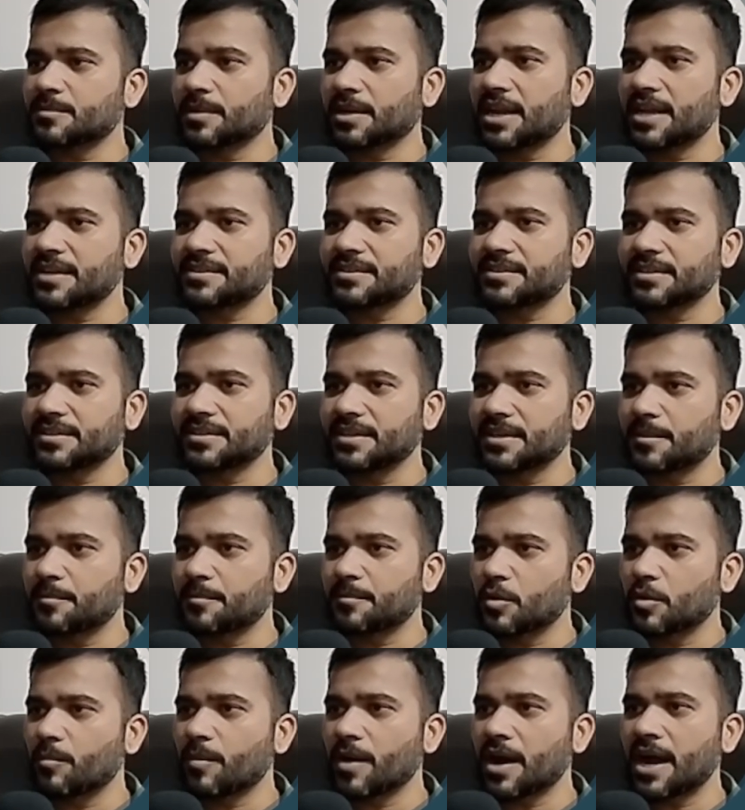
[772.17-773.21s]
Let's say their
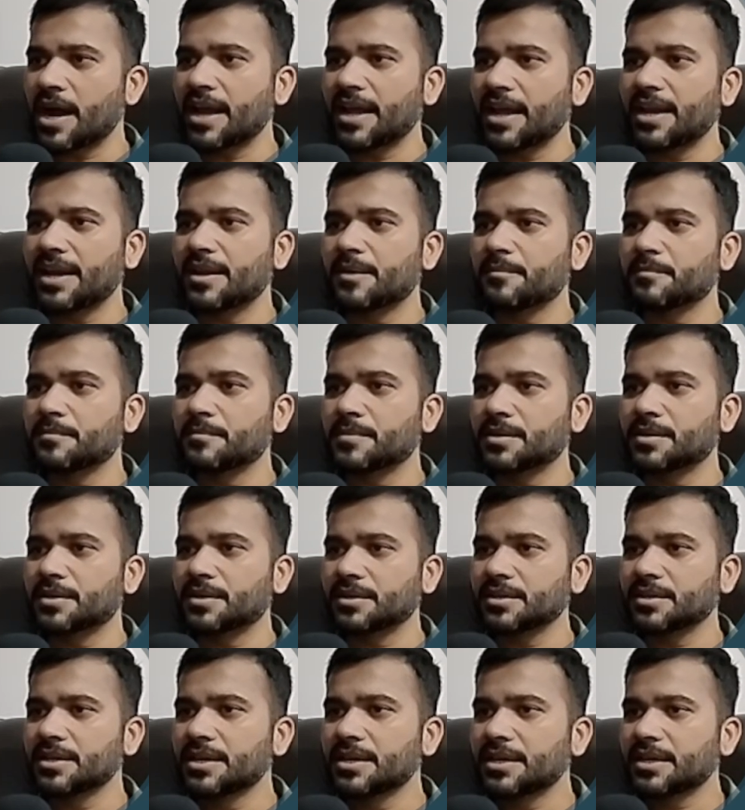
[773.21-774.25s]
mobile number,
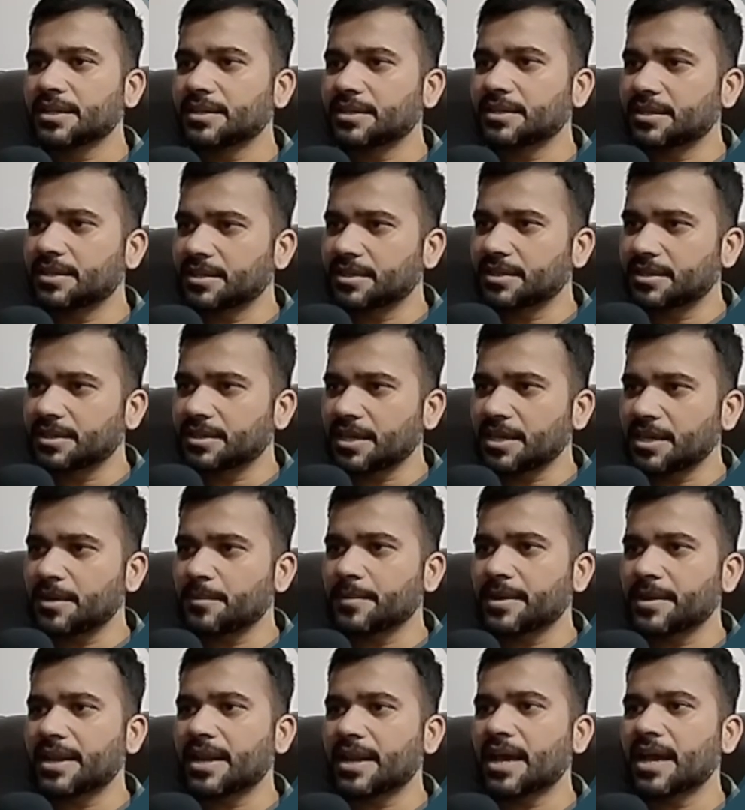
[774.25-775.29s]
their
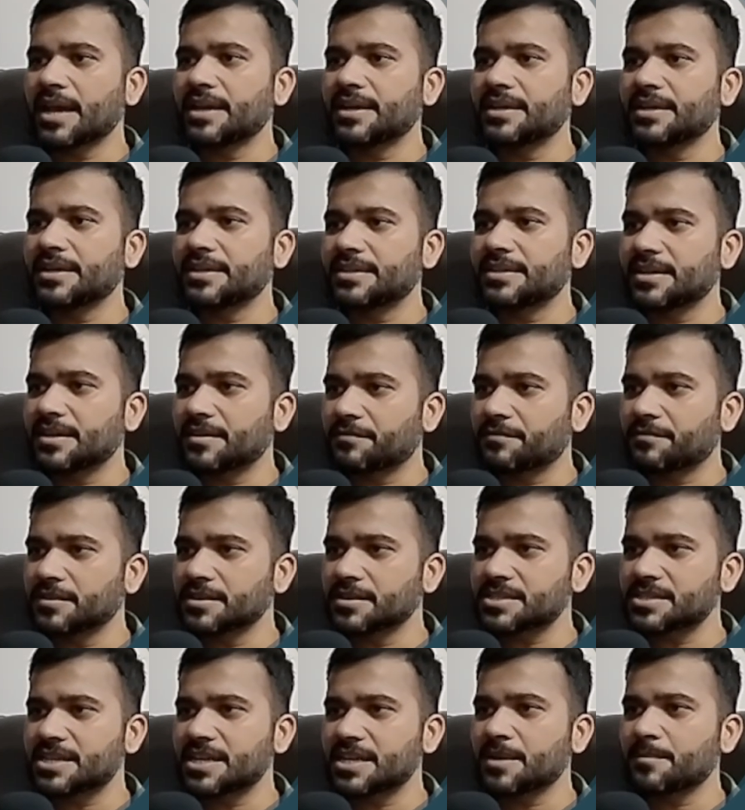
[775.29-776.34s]
email ID, their
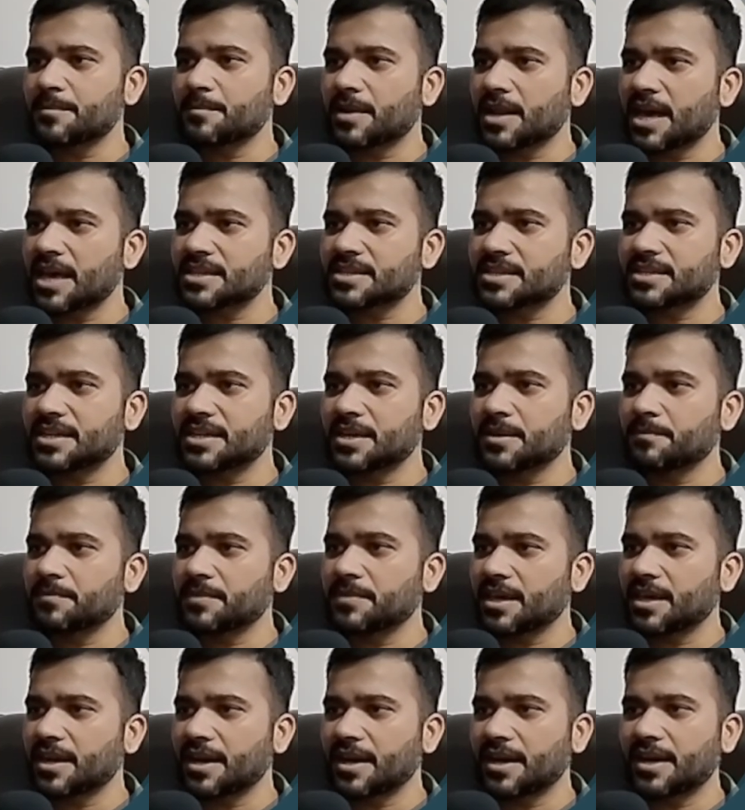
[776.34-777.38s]
first name, last name,
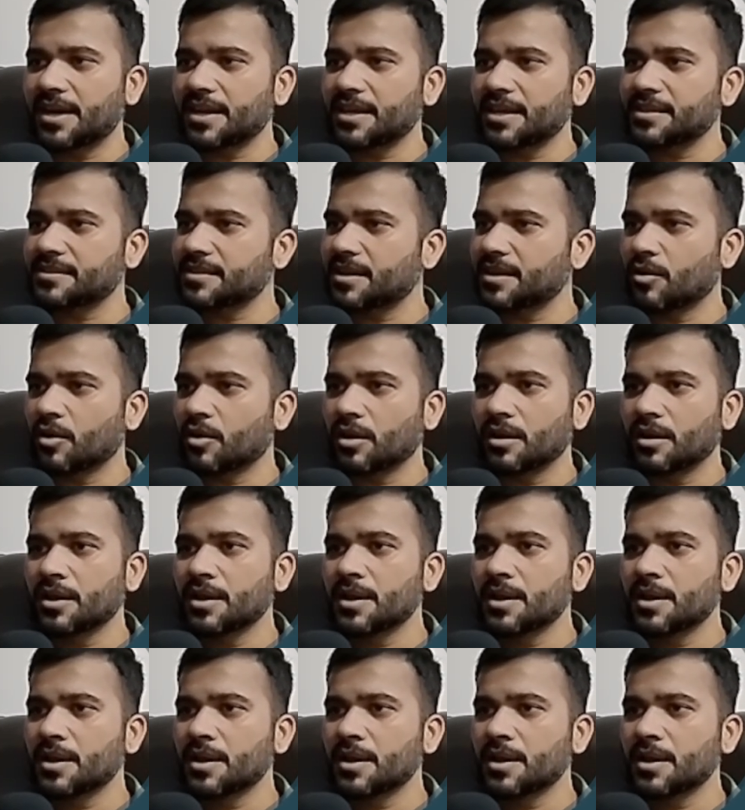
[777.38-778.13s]
their address and all.